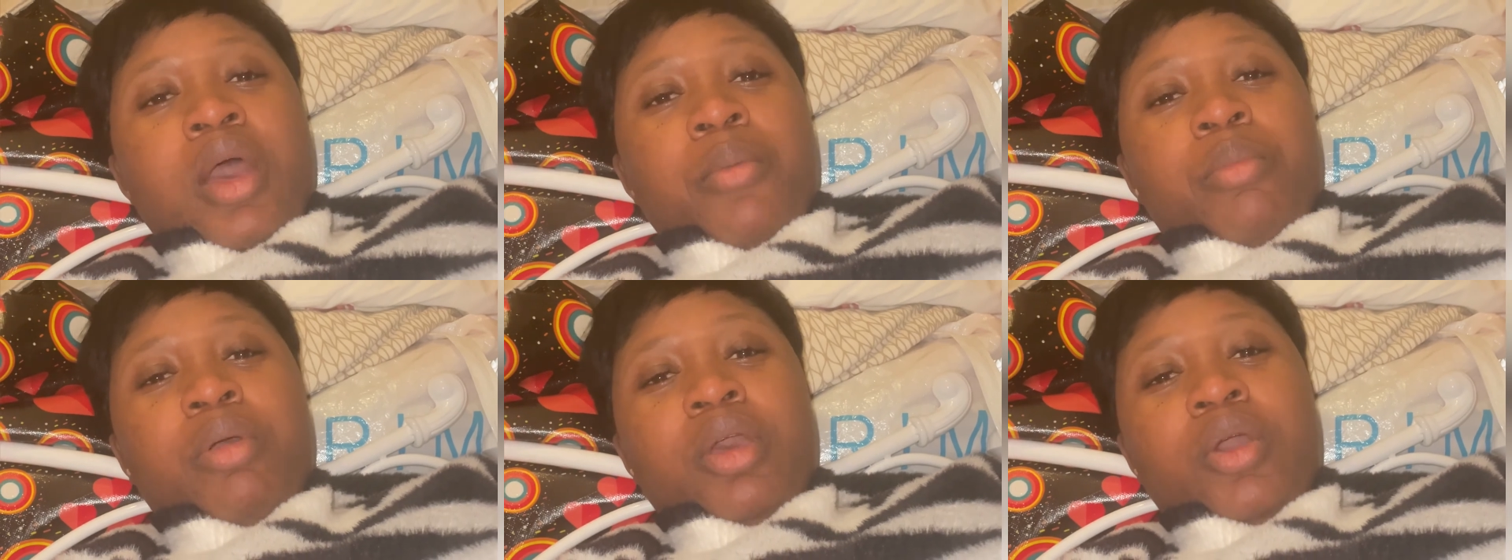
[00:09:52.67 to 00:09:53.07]

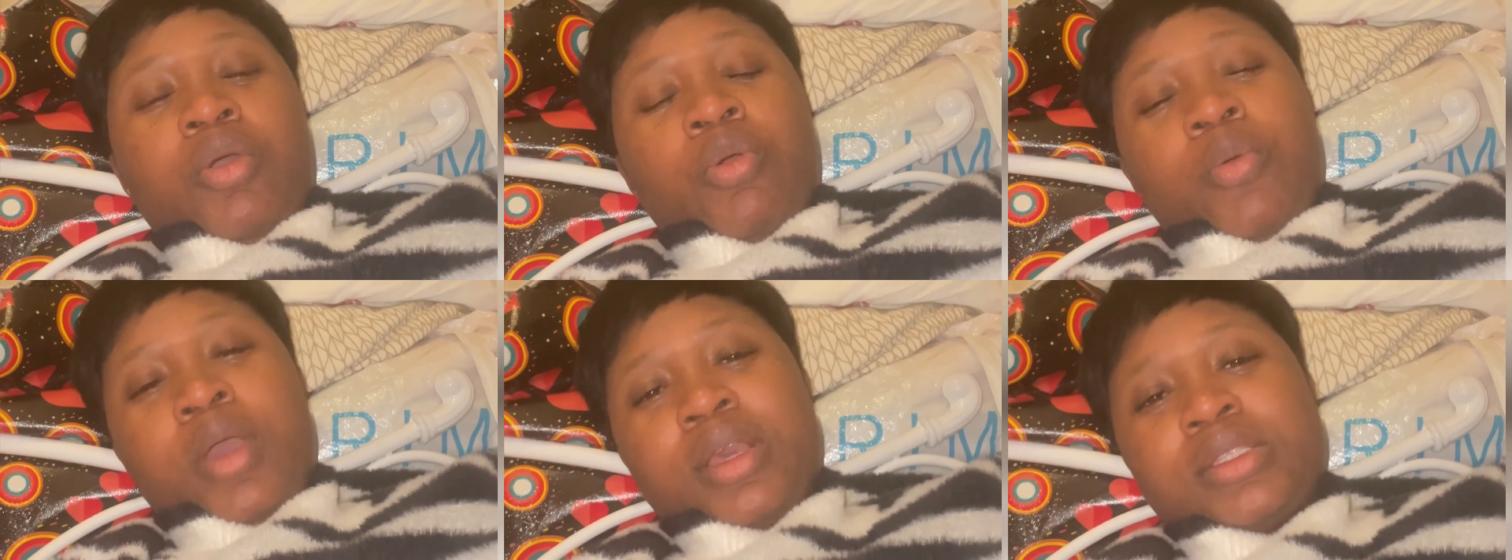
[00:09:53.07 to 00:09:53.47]
But it
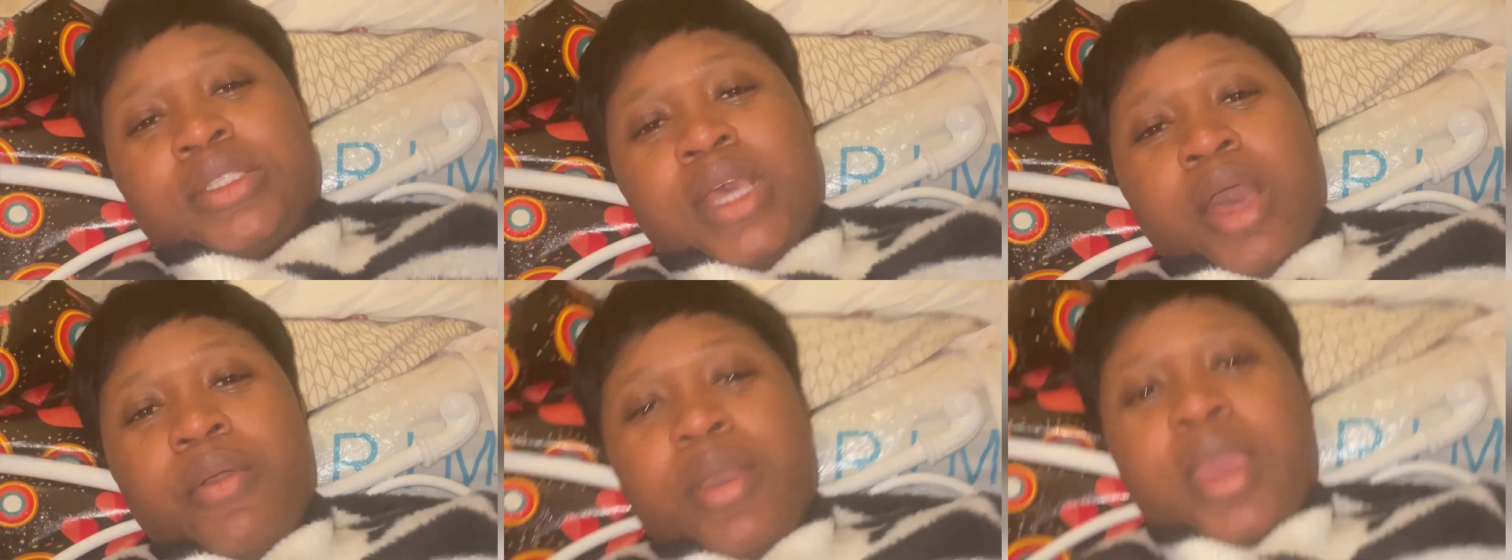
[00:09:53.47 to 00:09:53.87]
all worked
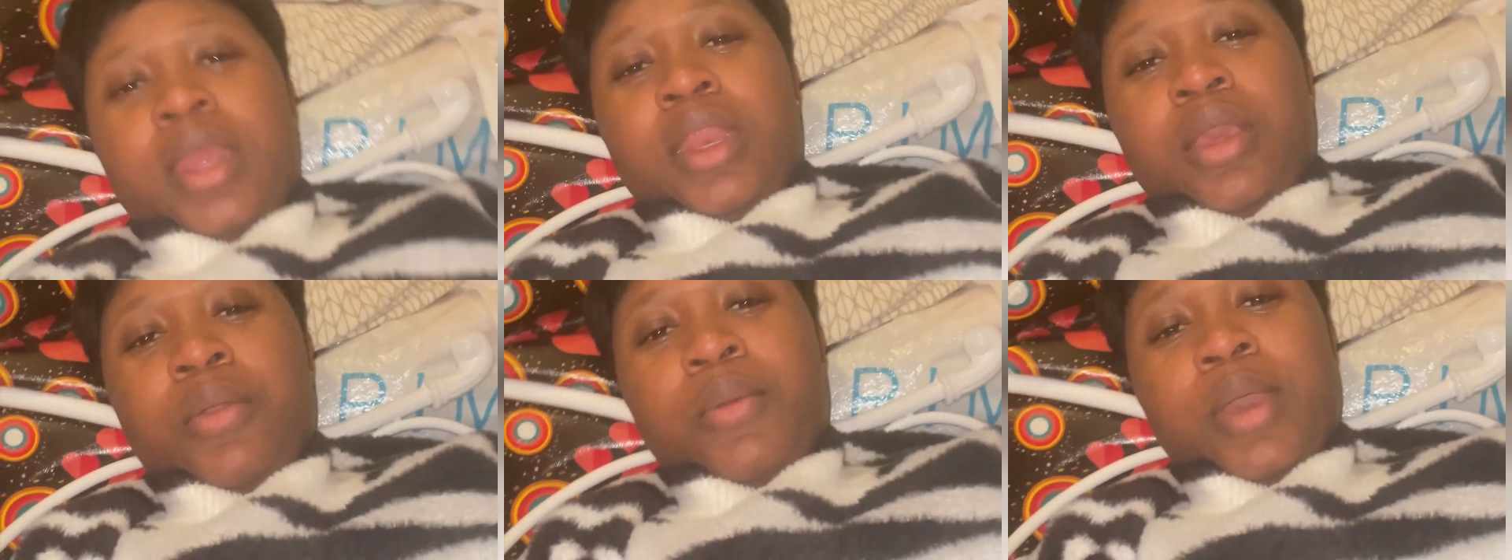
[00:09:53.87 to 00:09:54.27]
out
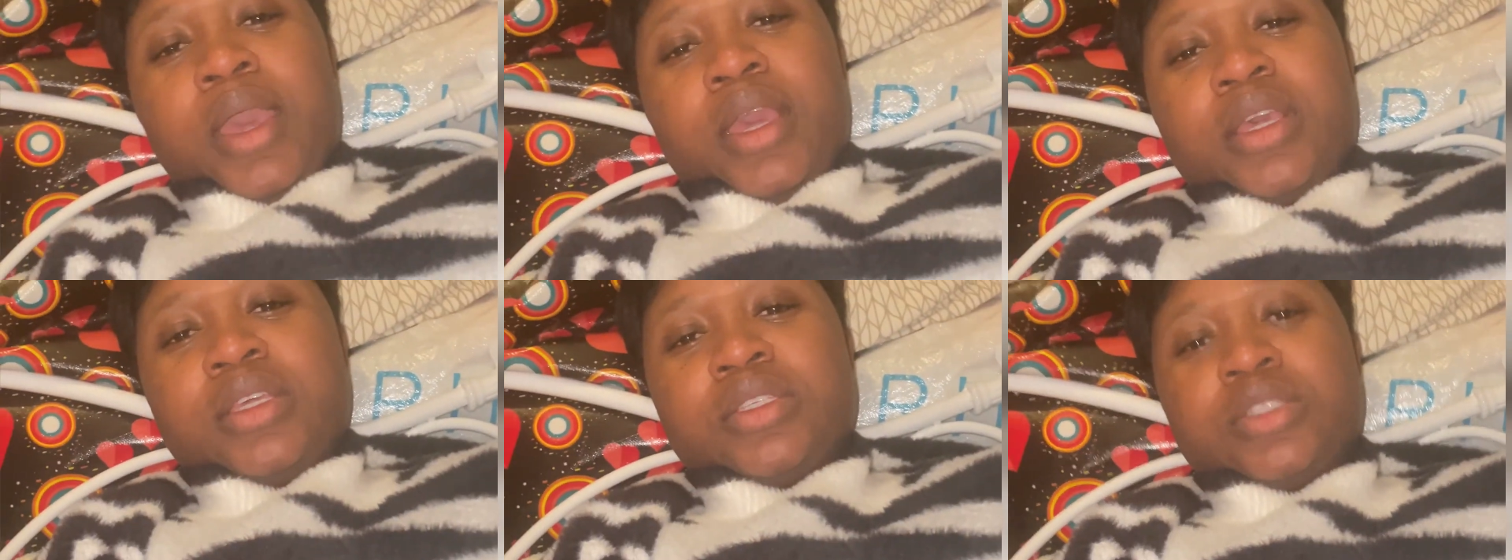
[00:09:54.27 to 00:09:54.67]

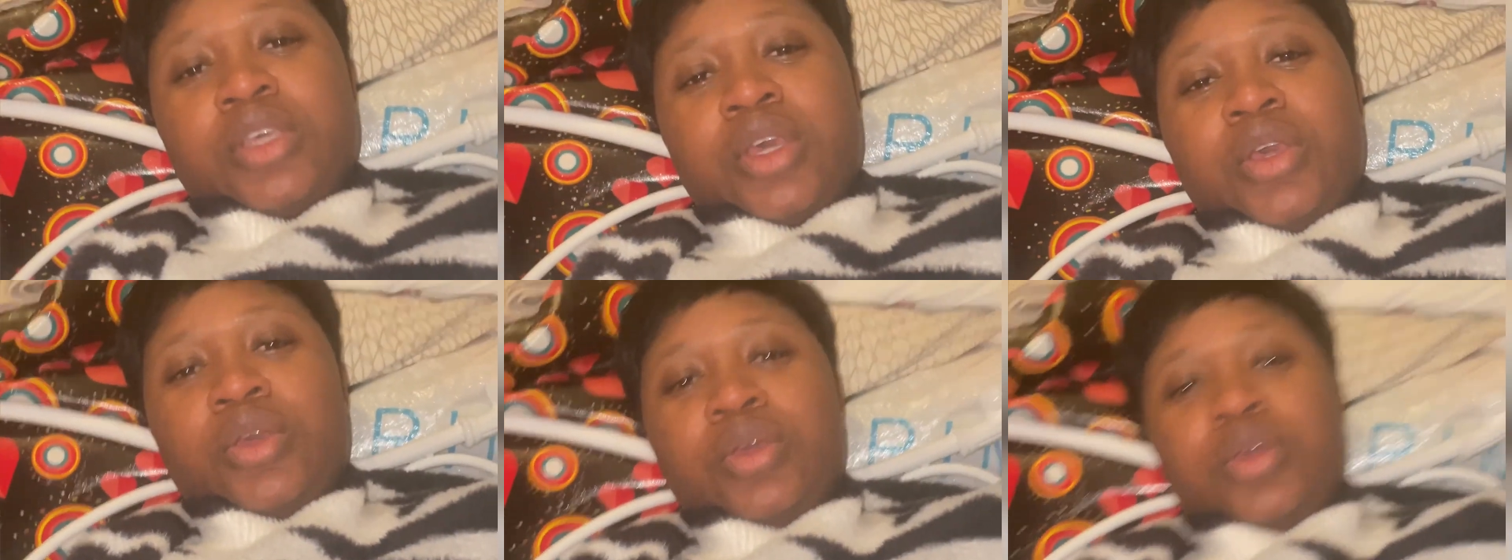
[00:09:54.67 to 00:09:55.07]
anyway. So.